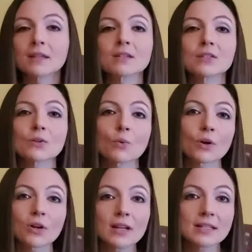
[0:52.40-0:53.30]
So
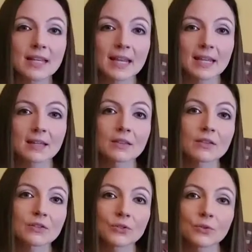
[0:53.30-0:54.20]
we're going to take
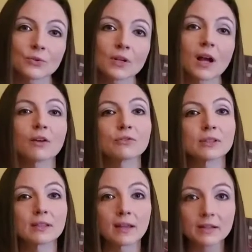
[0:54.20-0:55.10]
the tune of
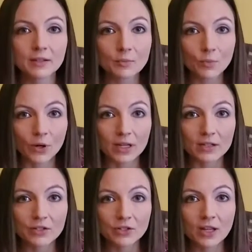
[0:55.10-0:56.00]
London
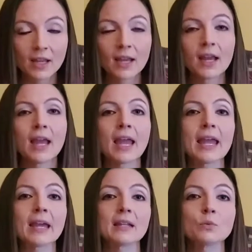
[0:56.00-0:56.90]
Bridge
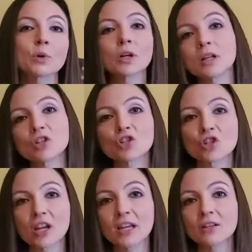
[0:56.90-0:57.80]
and we're going to
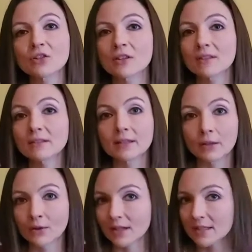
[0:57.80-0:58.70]
change the
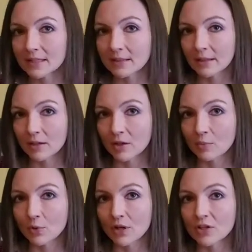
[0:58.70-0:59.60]
lyrics to London
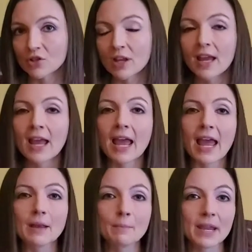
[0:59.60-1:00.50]
Bridge
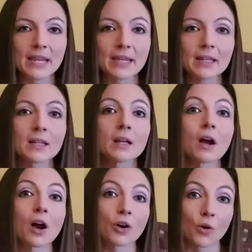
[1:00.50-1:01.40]
and make it
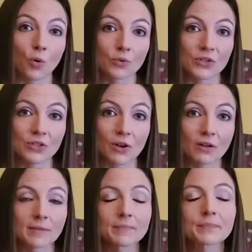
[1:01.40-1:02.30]
our own song.